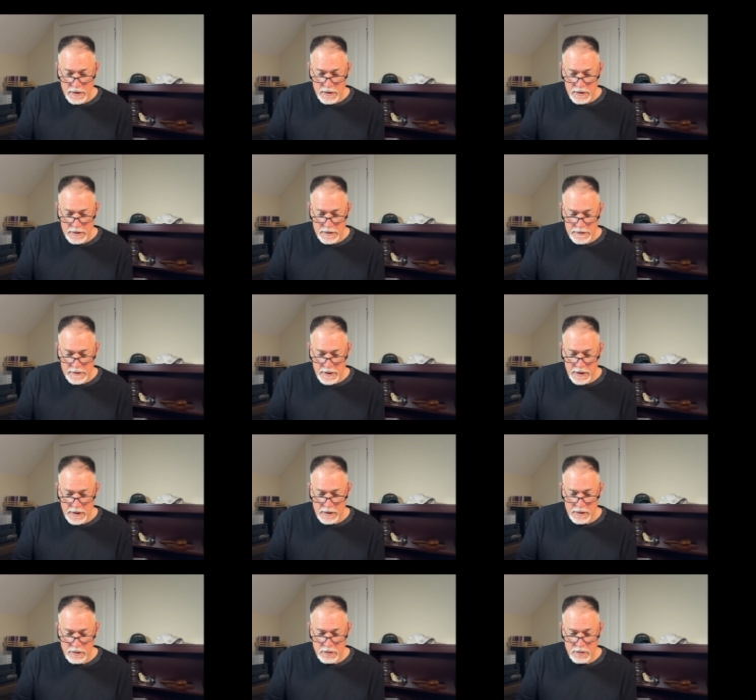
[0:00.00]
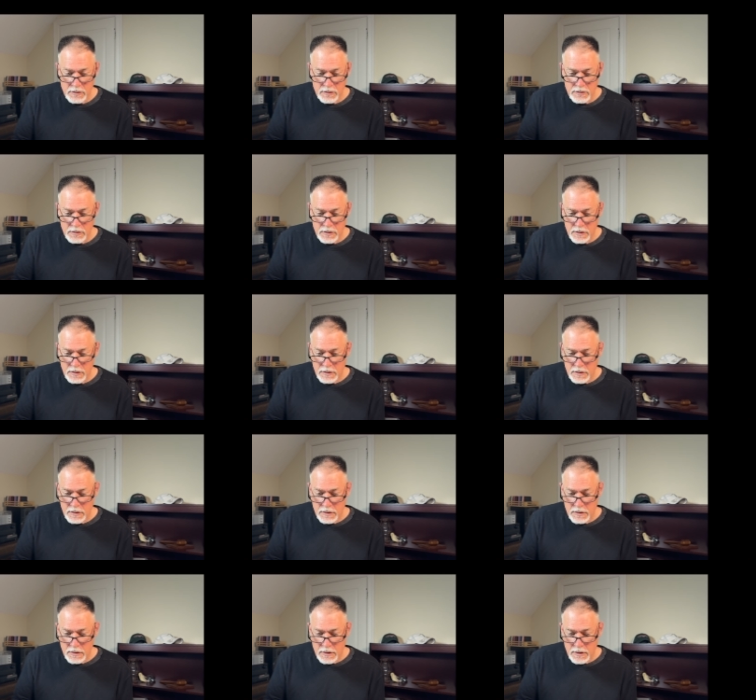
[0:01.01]
is here
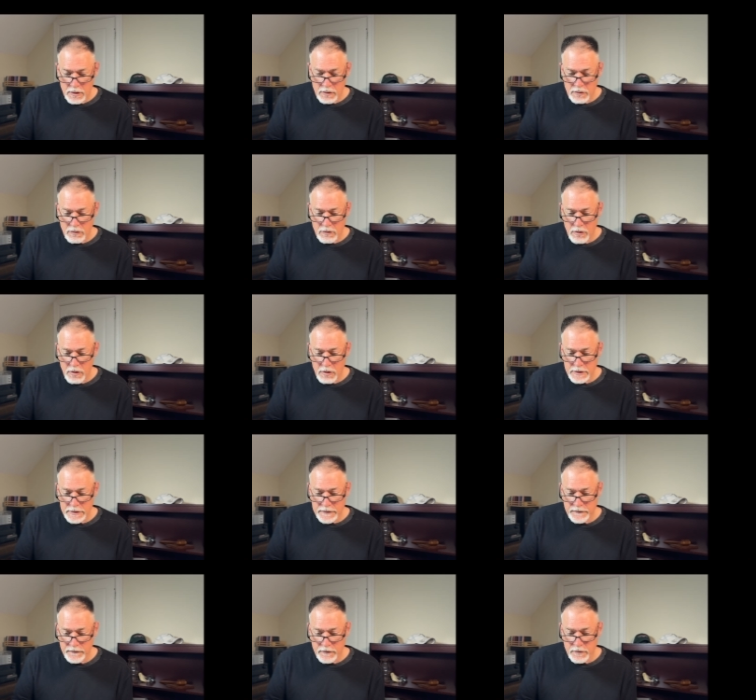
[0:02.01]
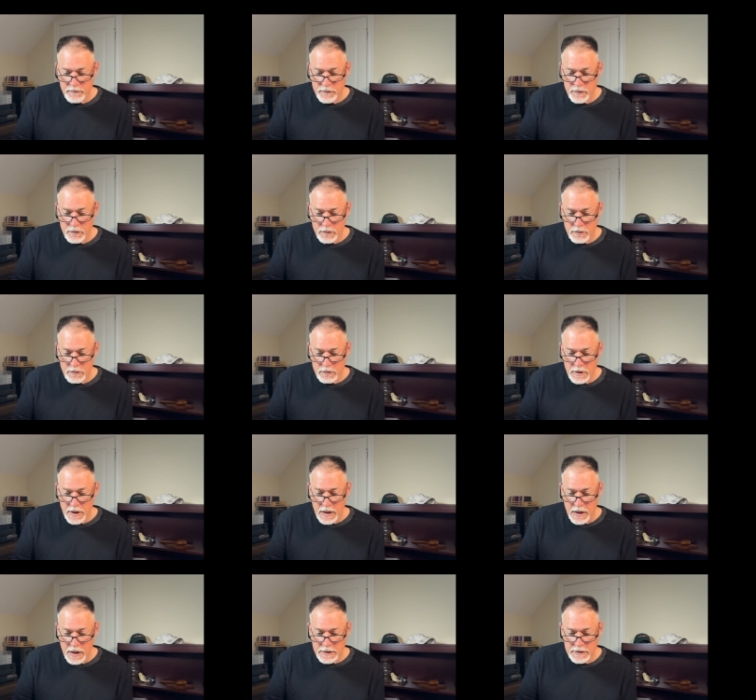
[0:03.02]
across from your
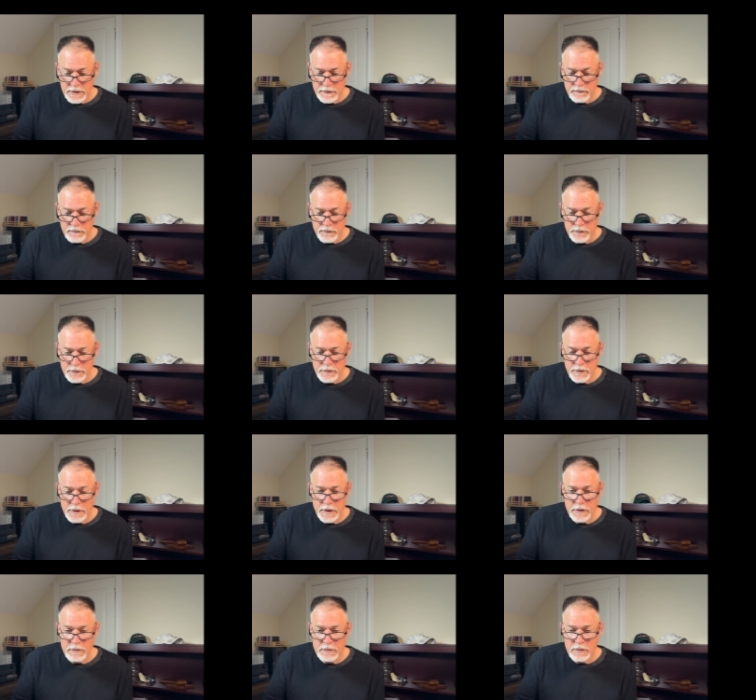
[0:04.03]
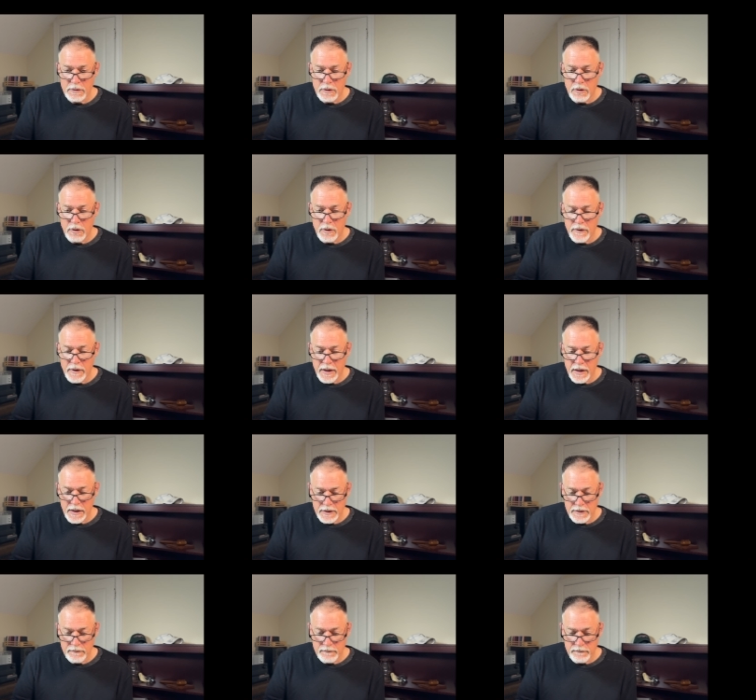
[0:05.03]
octave root note on the
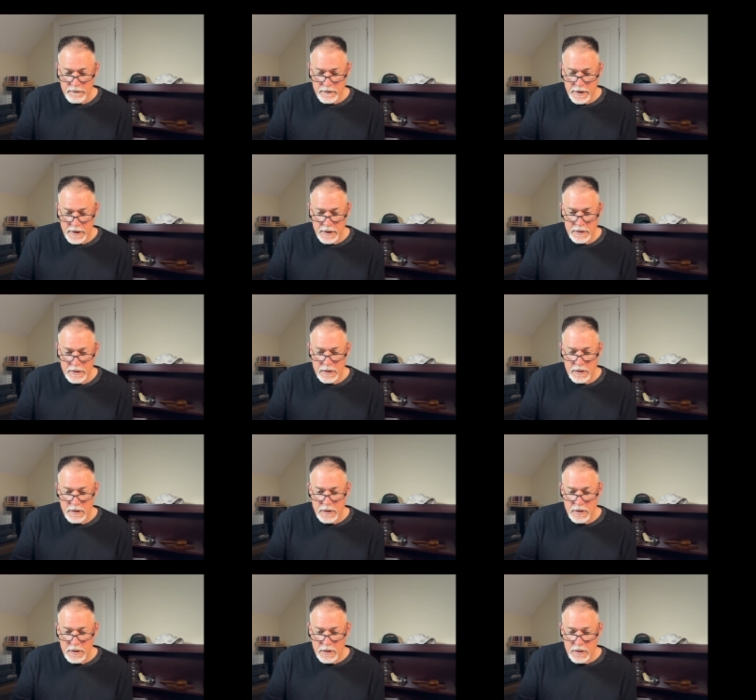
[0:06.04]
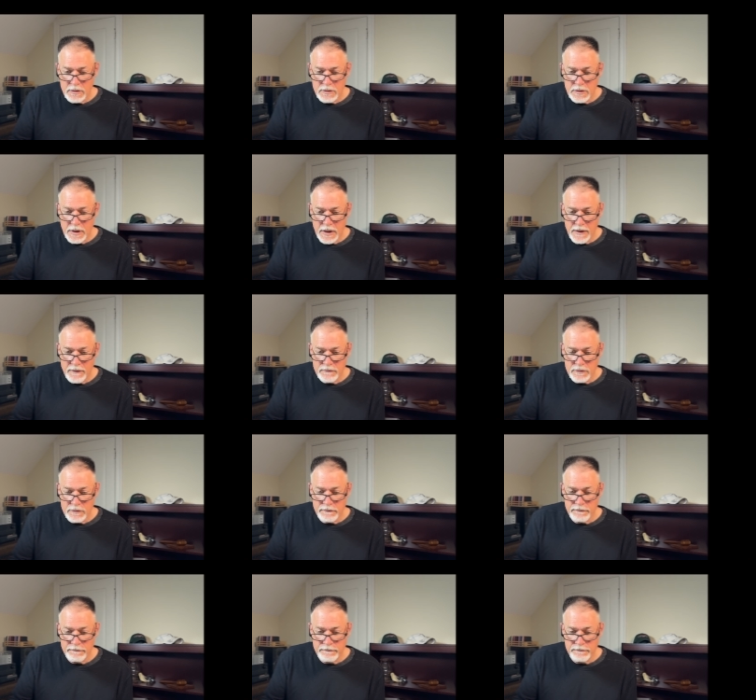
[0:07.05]
8th fret. You have your
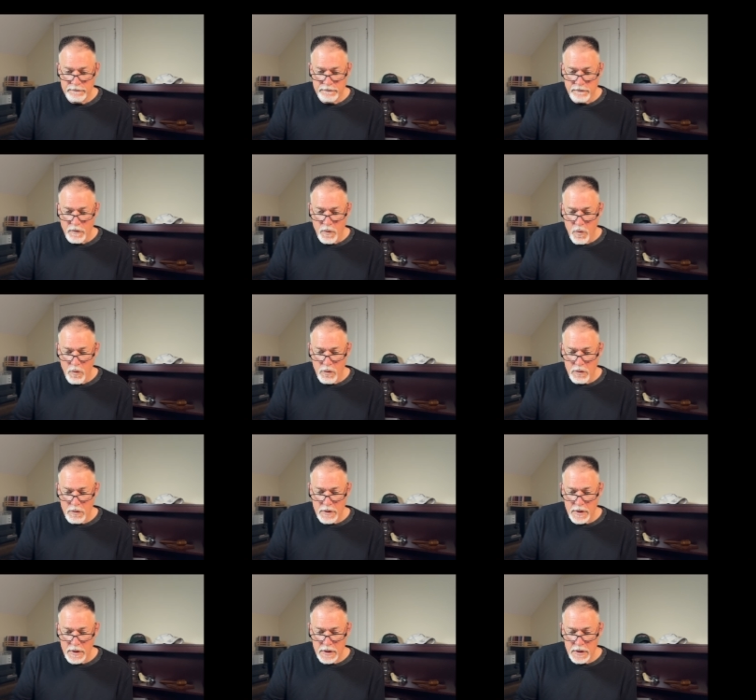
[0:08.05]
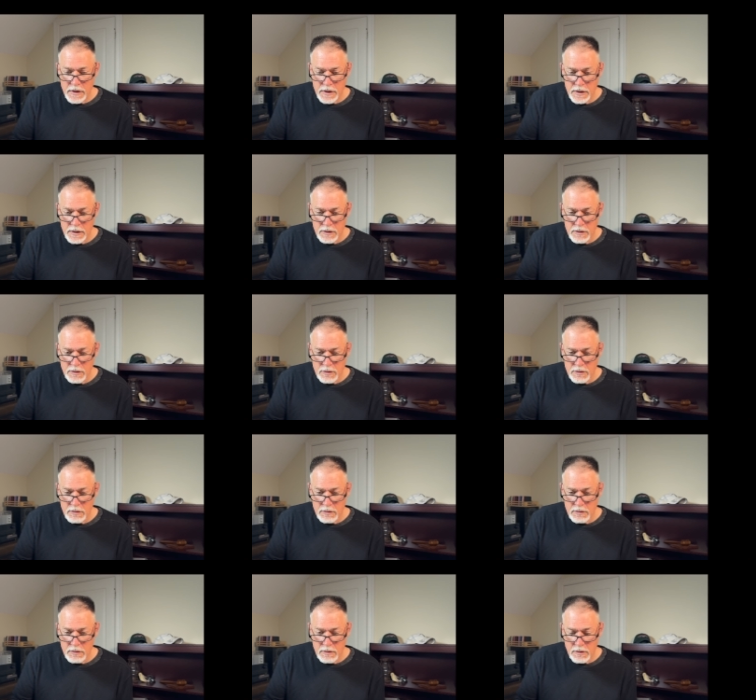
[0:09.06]
4
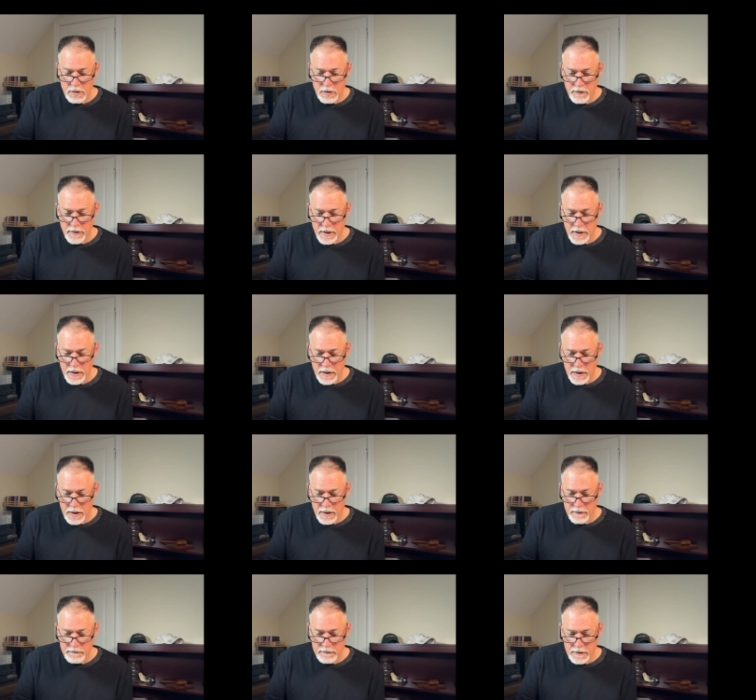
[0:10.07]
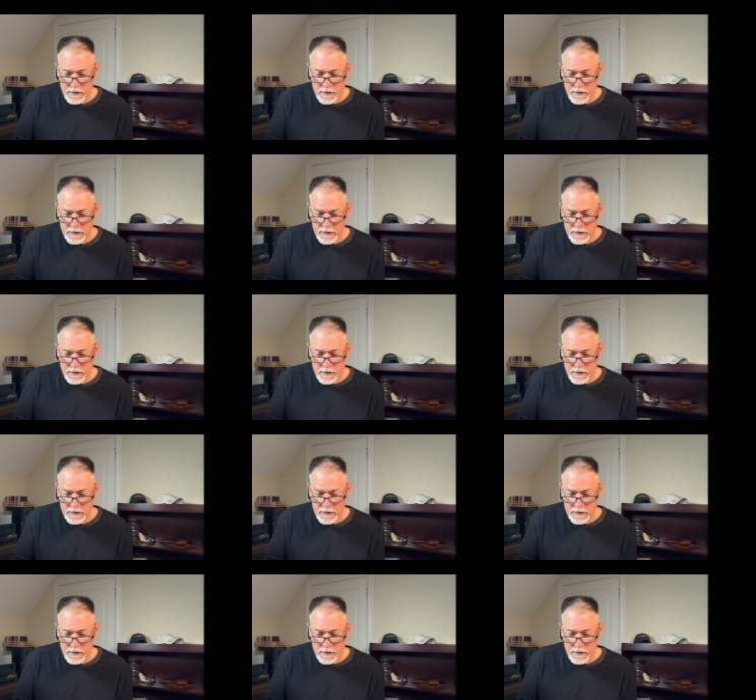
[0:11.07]
here on the F.